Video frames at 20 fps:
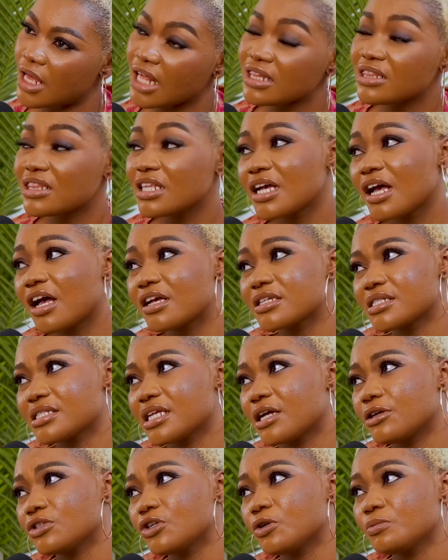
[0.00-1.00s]
I think her
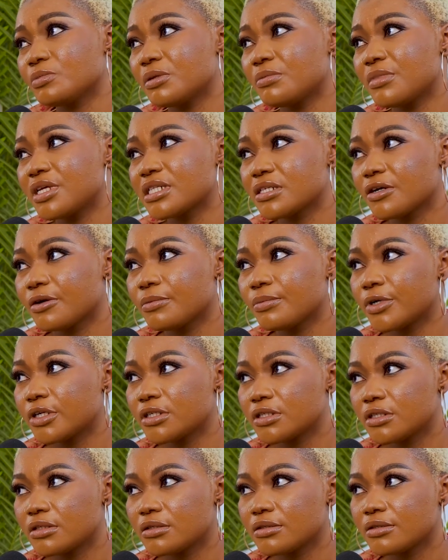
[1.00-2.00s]
style complements her
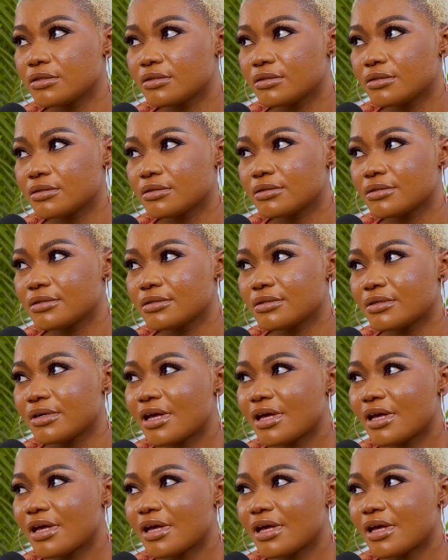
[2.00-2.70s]
body. Okay.